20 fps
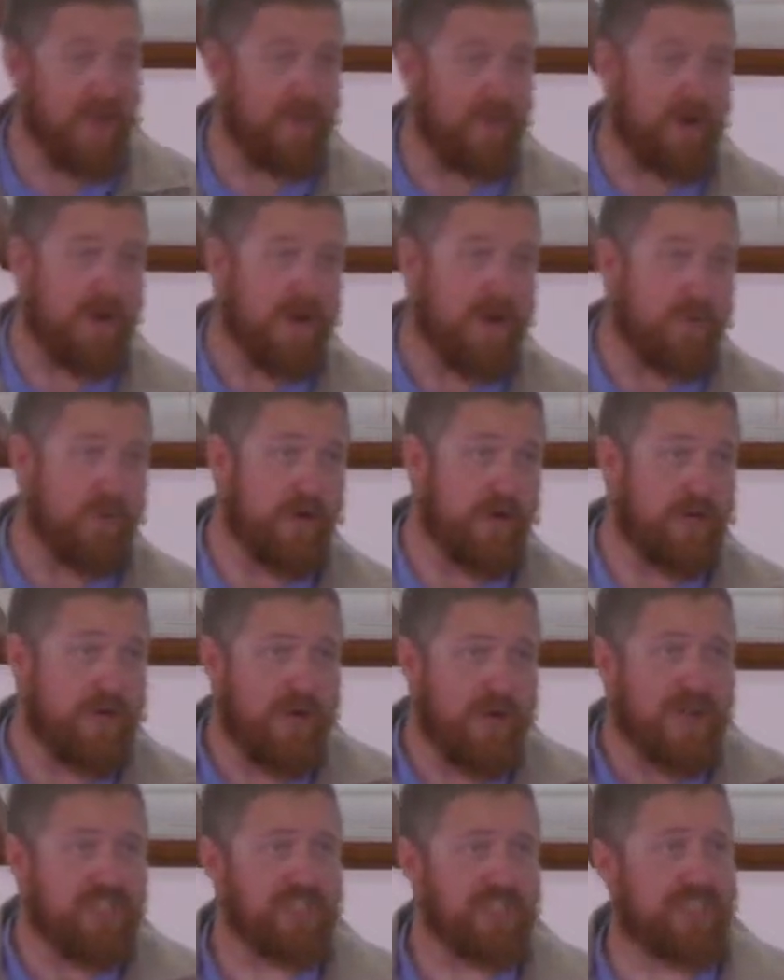were, were
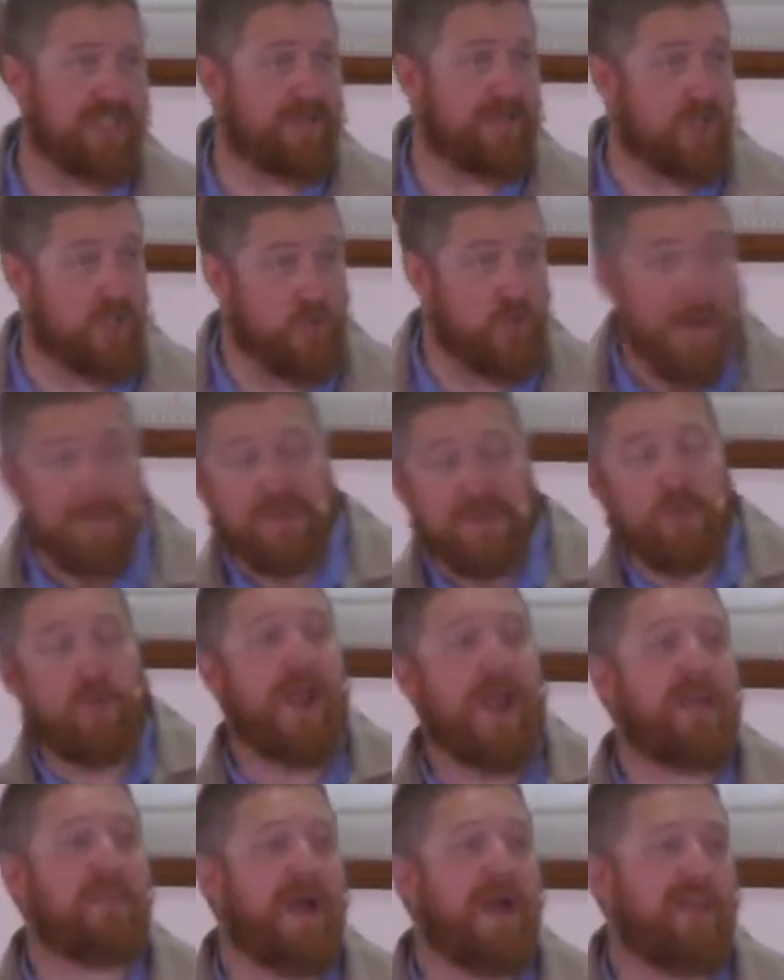crushed and swept
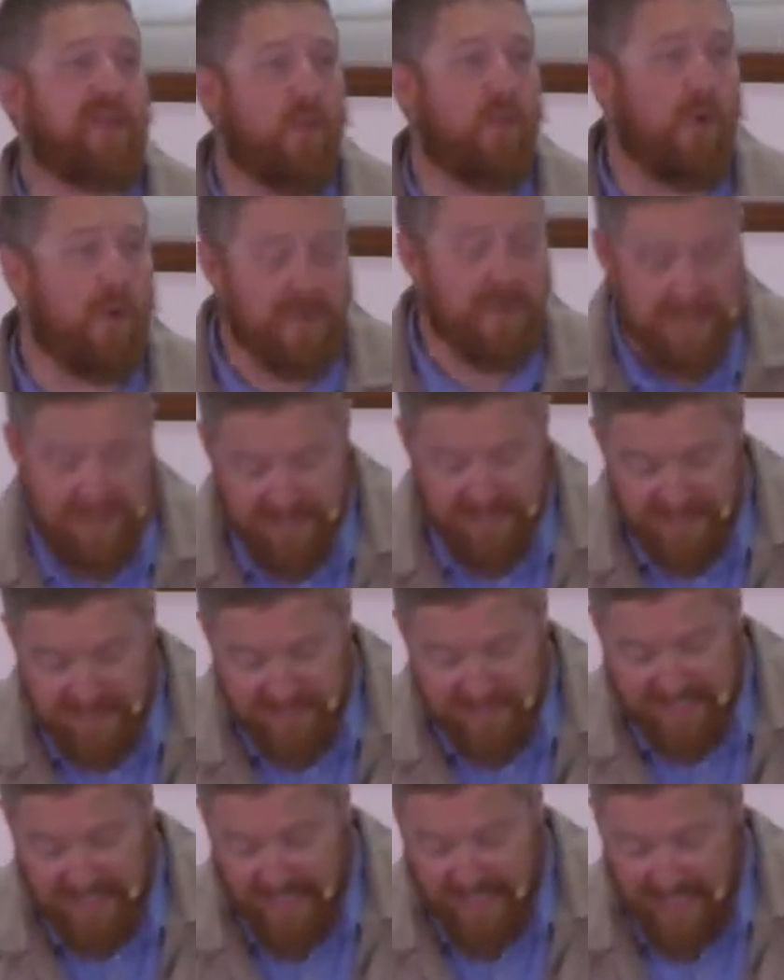away by the
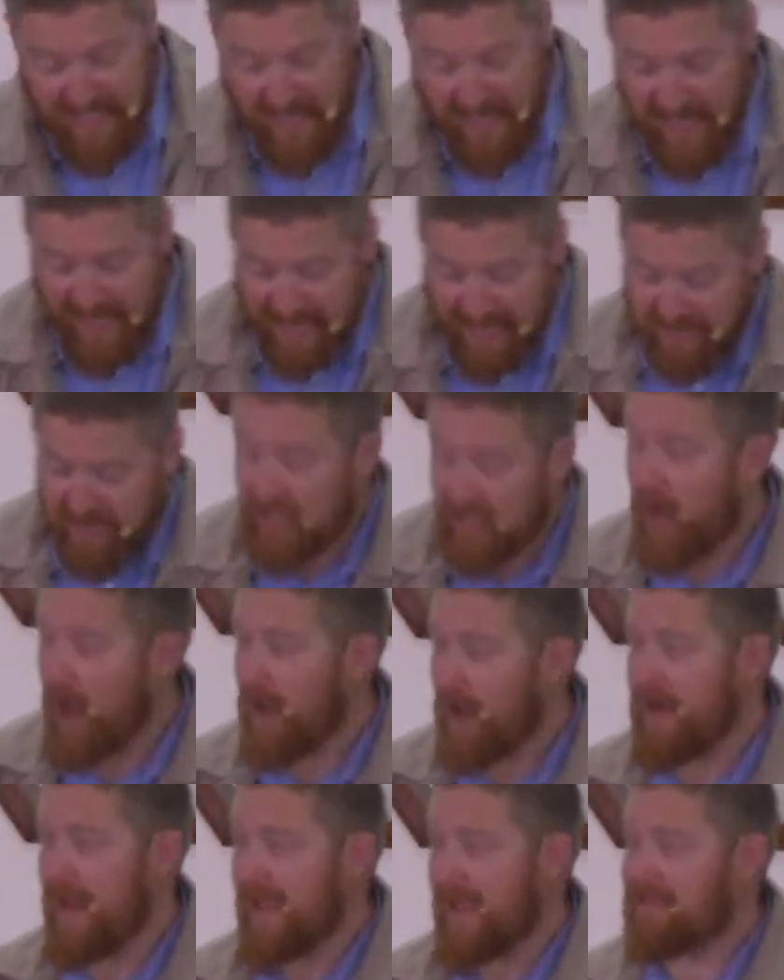waters uh, as
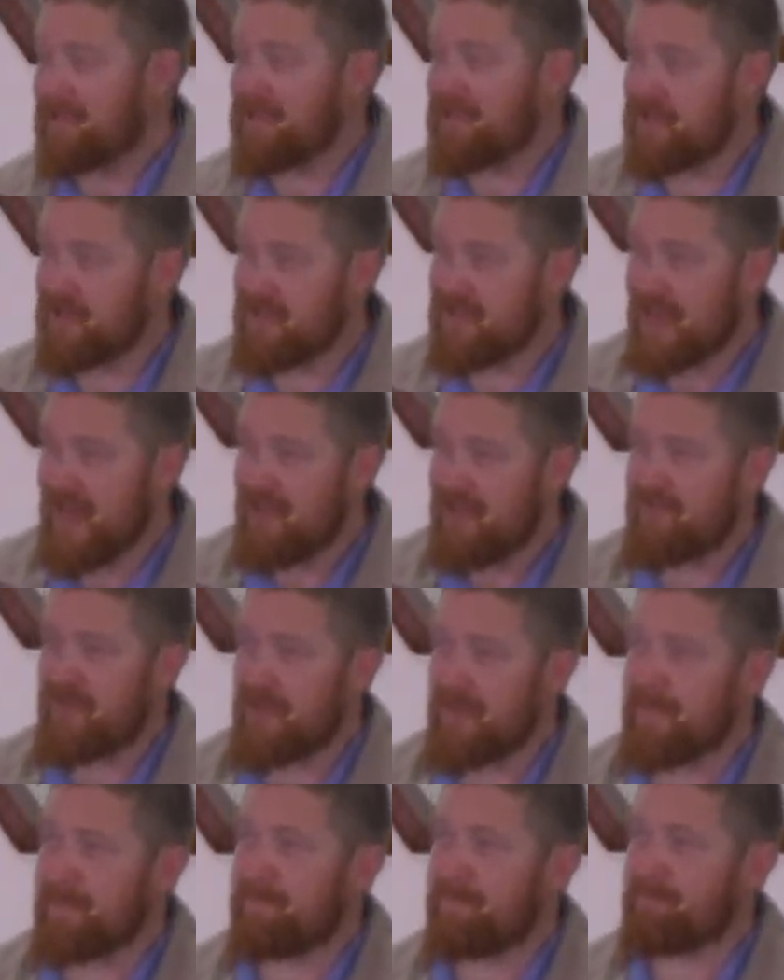God acted to save
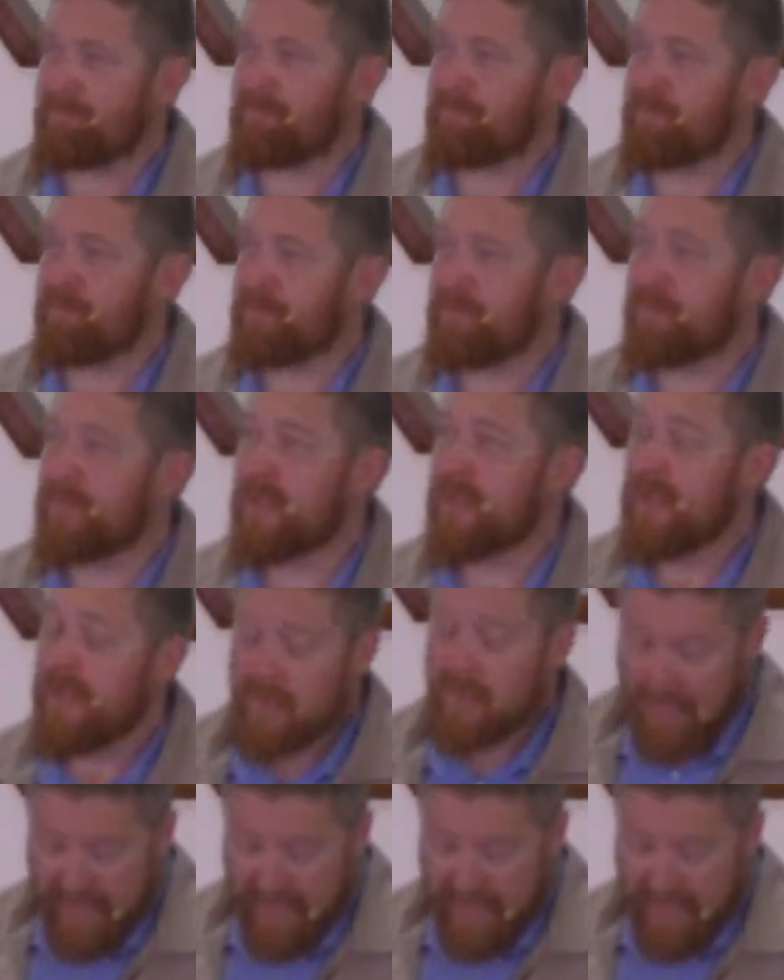them. The